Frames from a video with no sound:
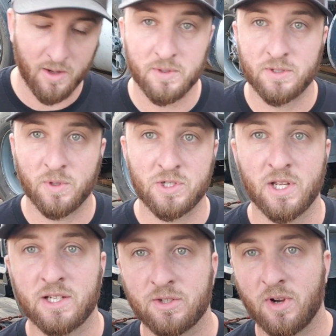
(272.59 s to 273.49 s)
would switch
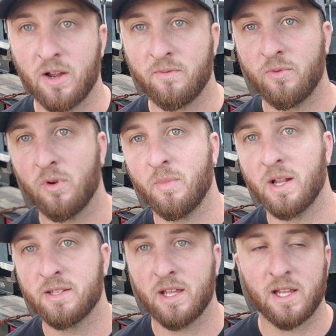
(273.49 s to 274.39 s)
things around for him.
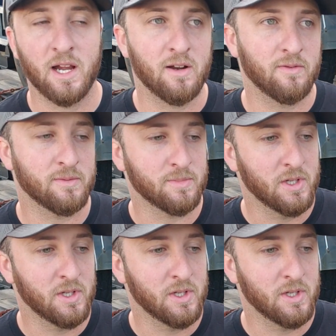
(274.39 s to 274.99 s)
I'd take care of him.